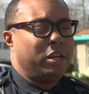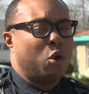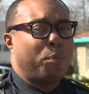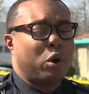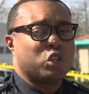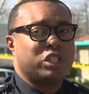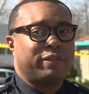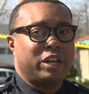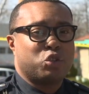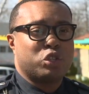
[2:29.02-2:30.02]
no persons
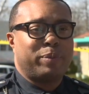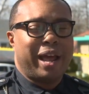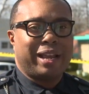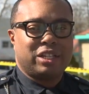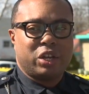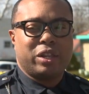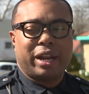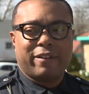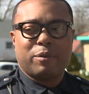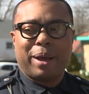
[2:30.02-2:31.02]
of interest, but I can tell you that
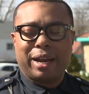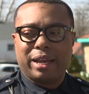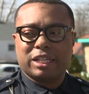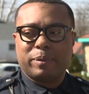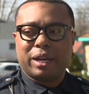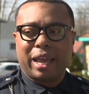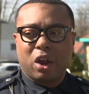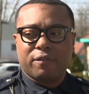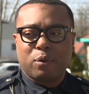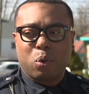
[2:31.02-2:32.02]
everybody has been
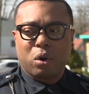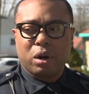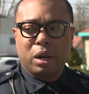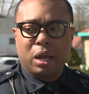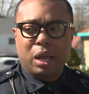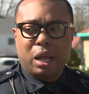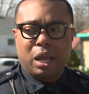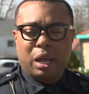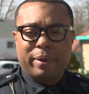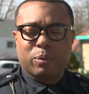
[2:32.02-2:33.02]
accounted for
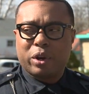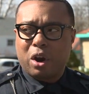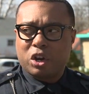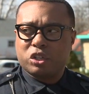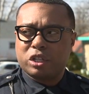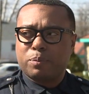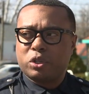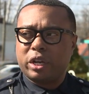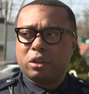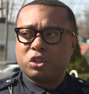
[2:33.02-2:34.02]
um, in regards to this
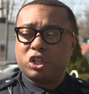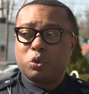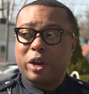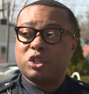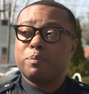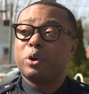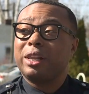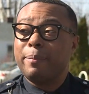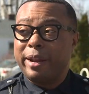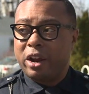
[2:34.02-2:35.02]
particular situation
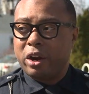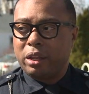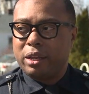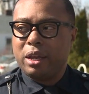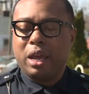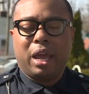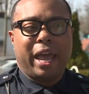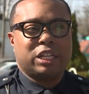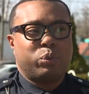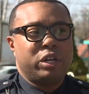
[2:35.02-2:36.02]
preliminarily
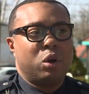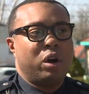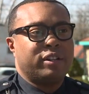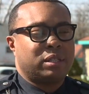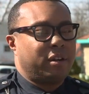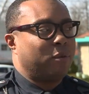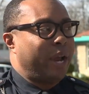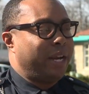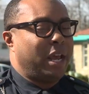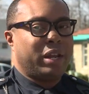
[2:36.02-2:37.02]
as we know as of
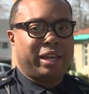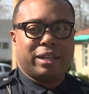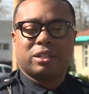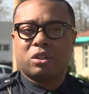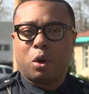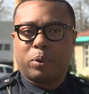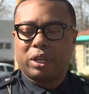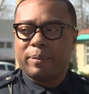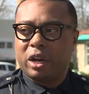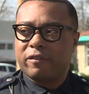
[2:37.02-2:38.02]
right now. Again, this is all
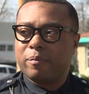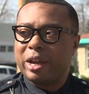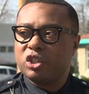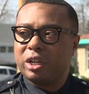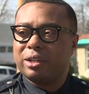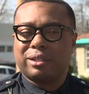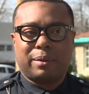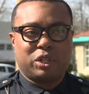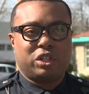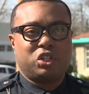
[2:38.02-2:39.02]
preliminary information and is
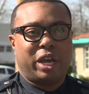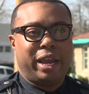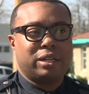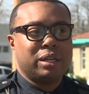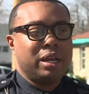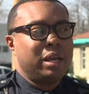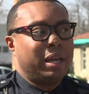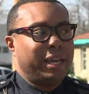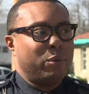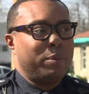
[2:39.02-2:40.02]
subject to change.
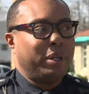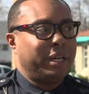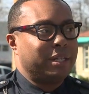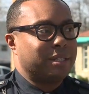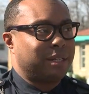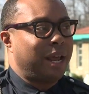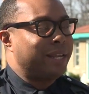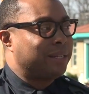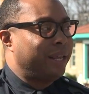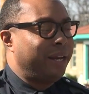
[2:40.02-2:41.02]
Again, we believe that this is an
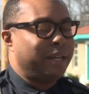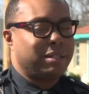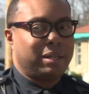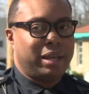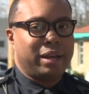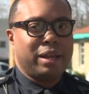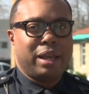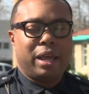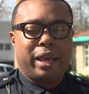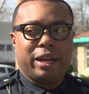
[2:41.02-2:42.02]
isolated incident
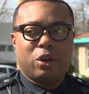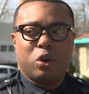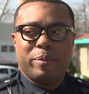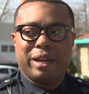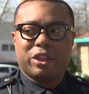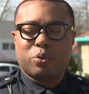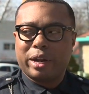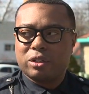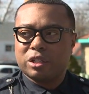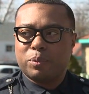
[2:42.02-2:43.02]
and no immediate
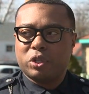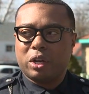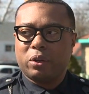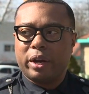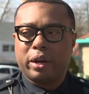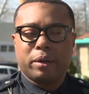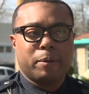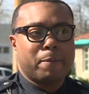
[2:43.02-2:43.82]
threat to this particular area.